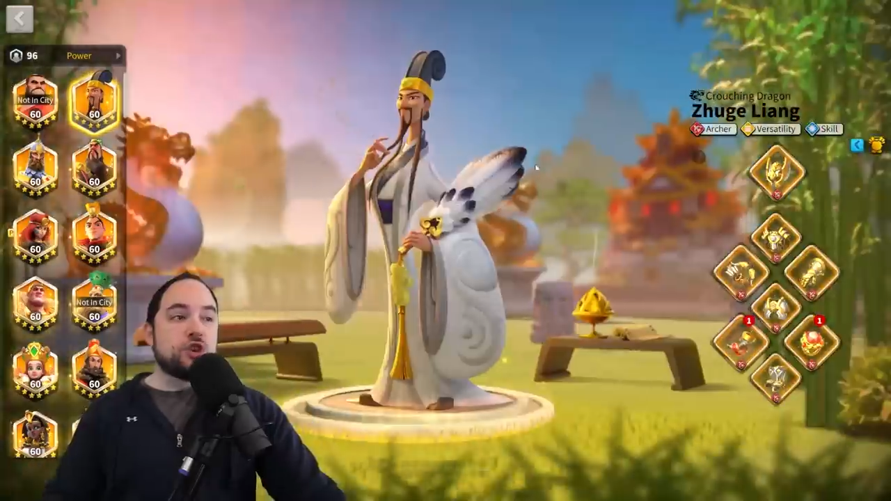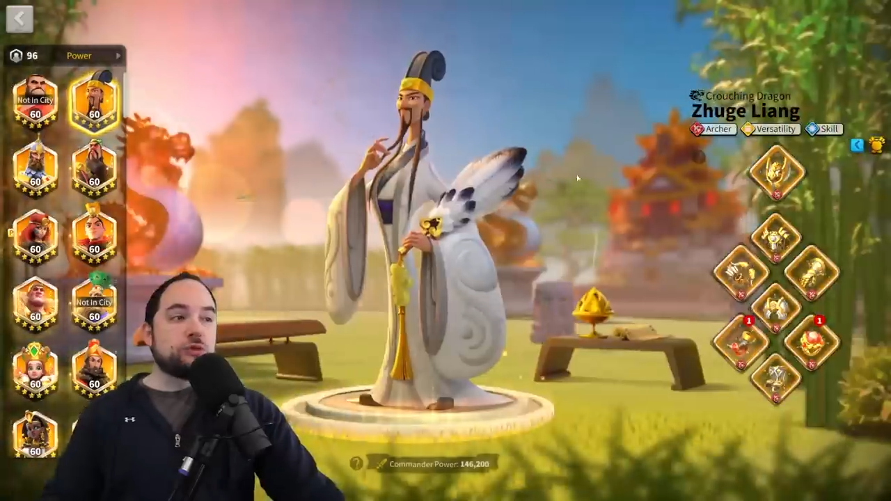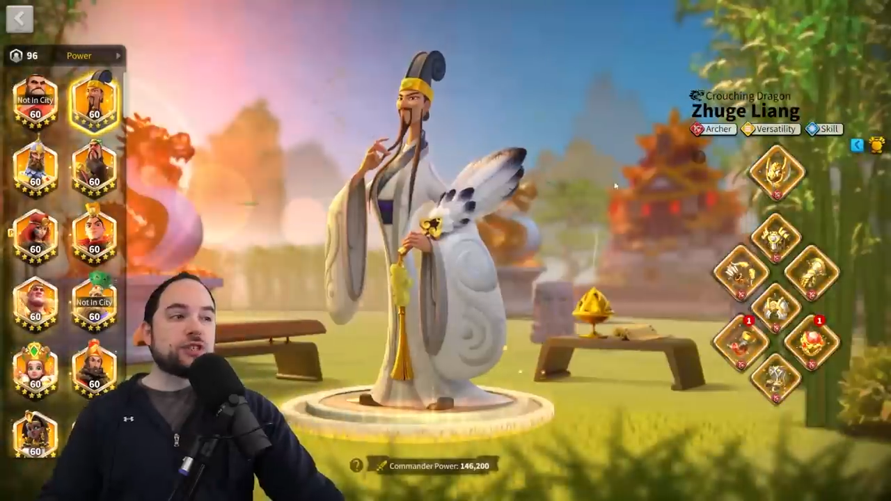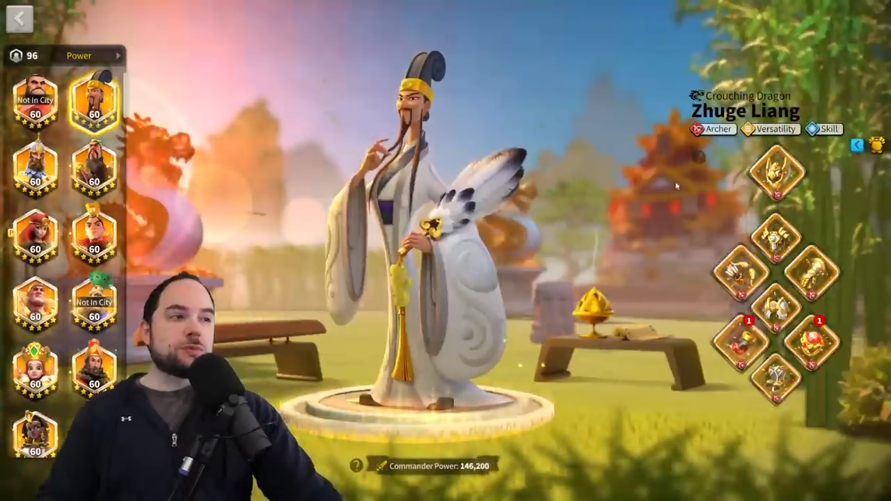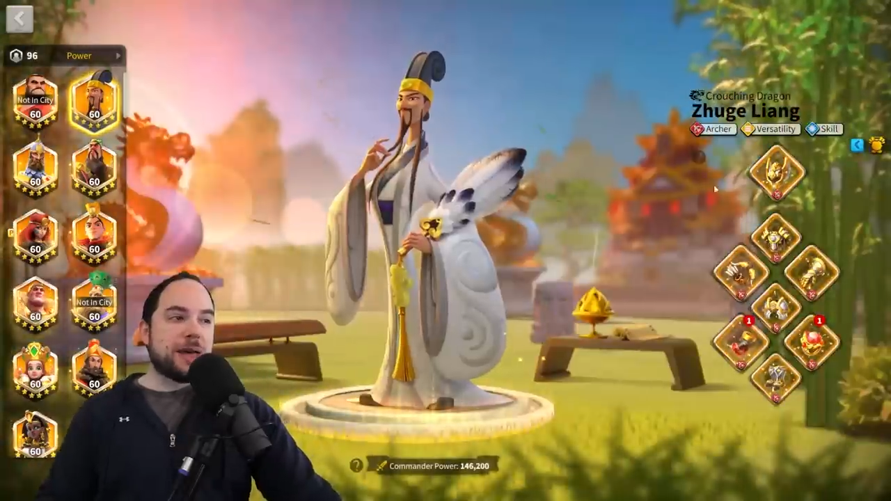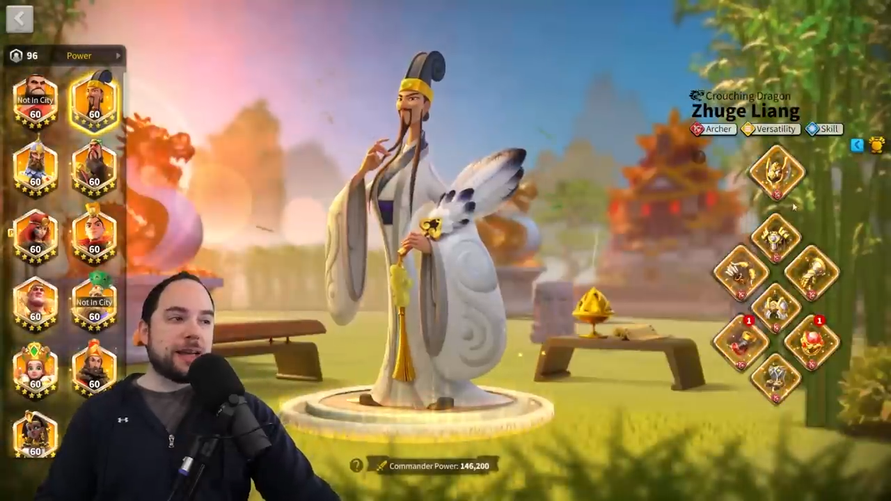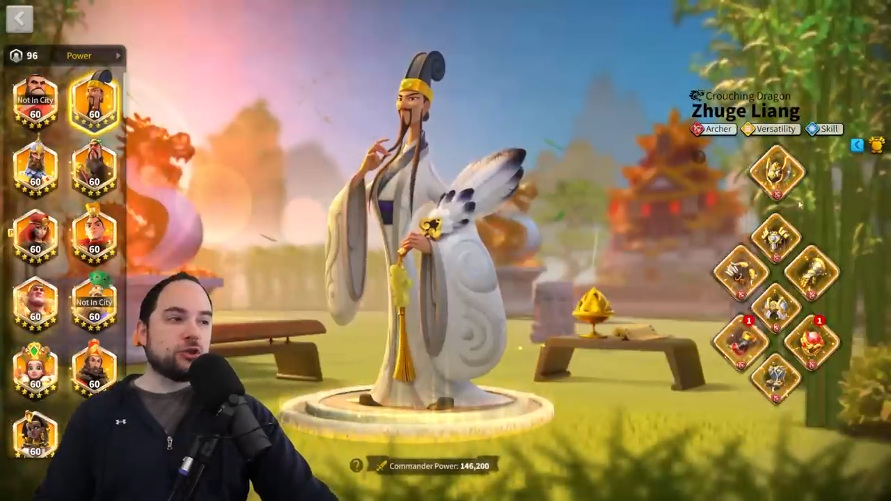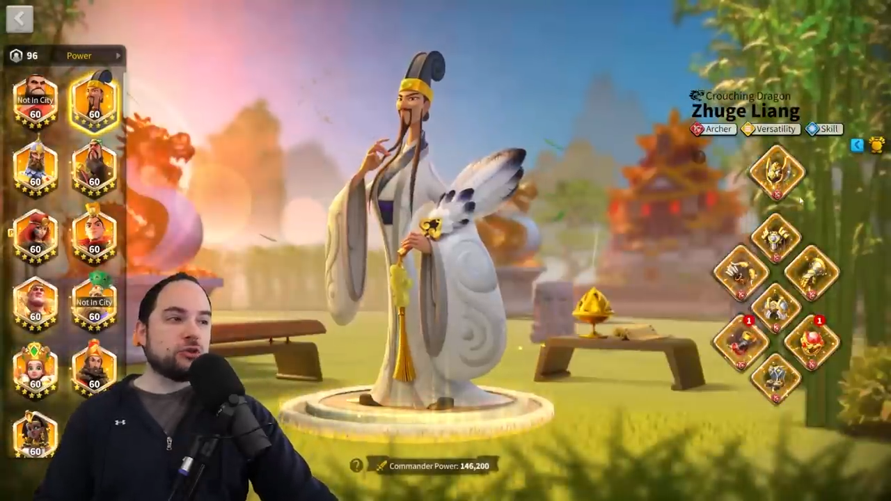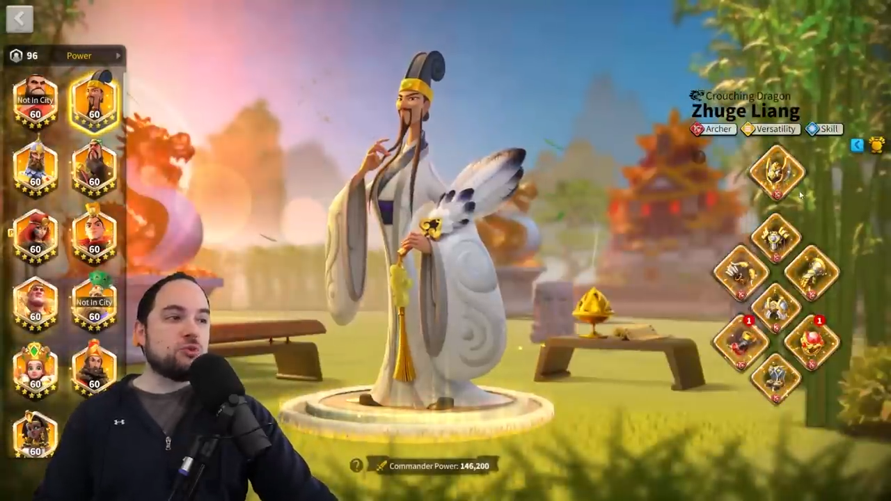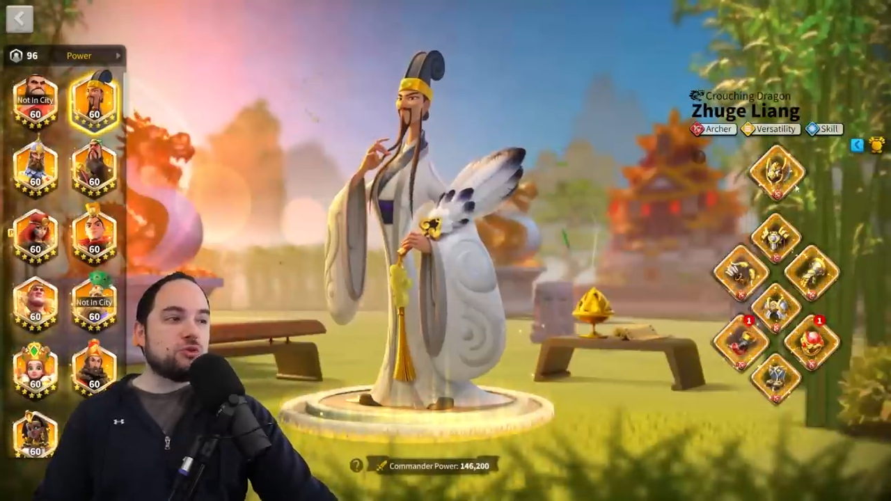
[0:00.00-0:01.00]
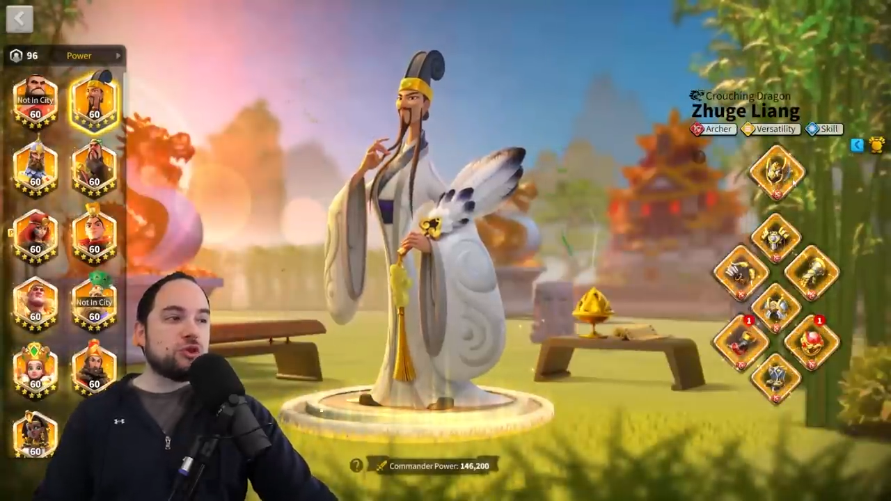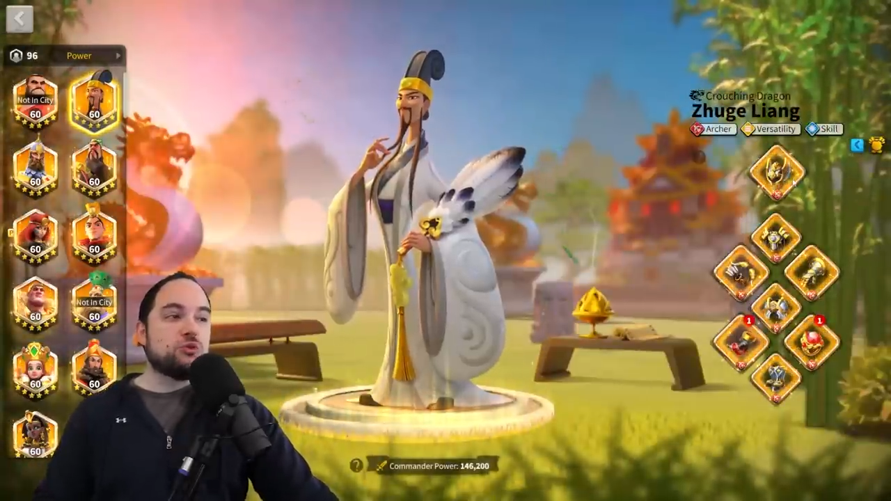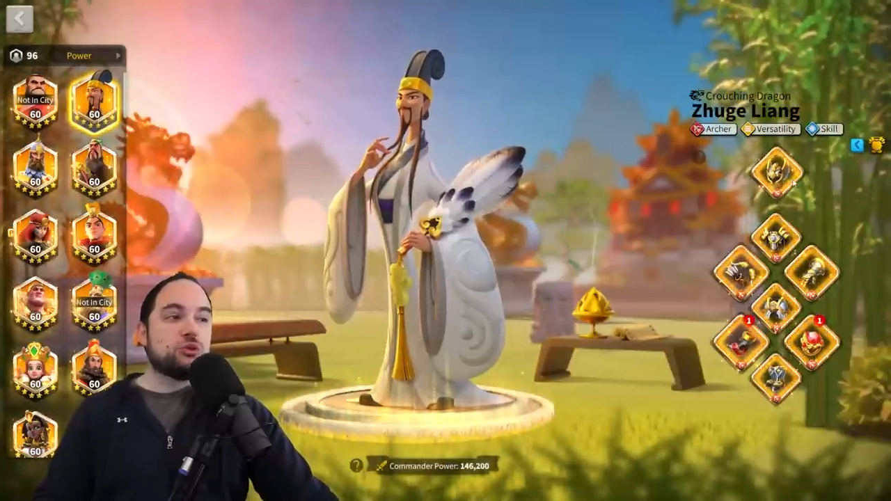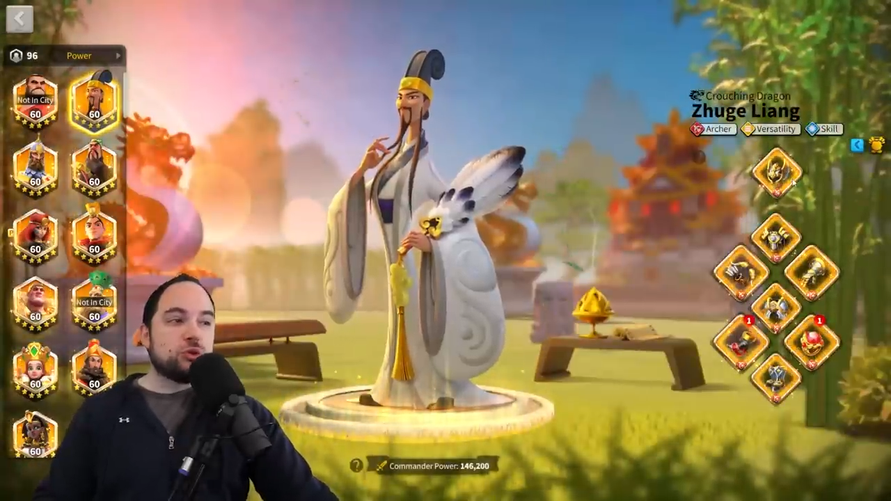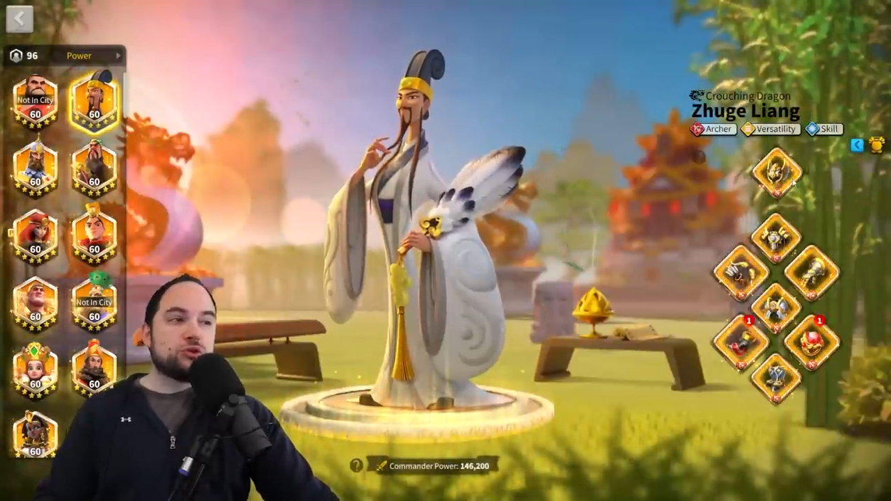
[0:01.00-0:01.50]
you dismantle, you, you
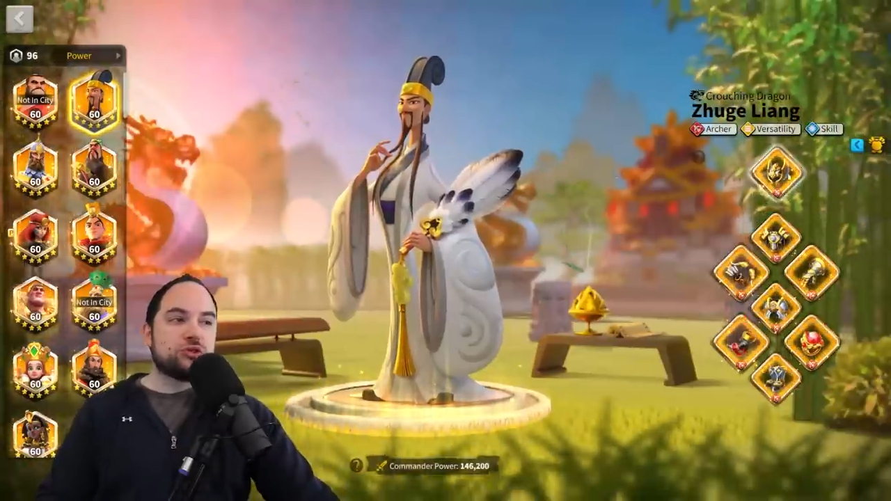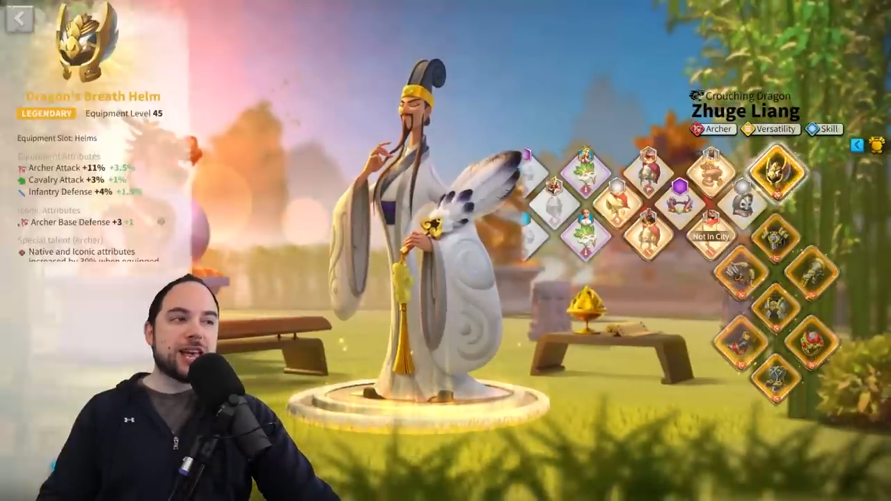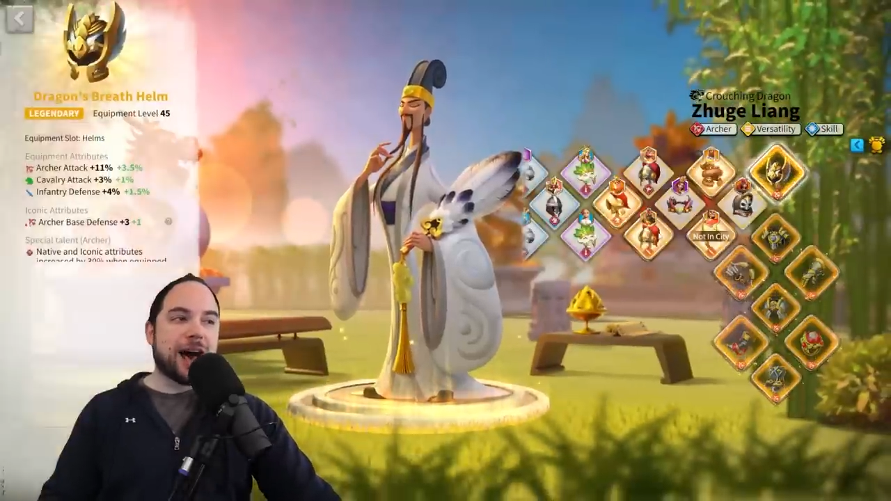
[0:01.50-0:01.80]
lose the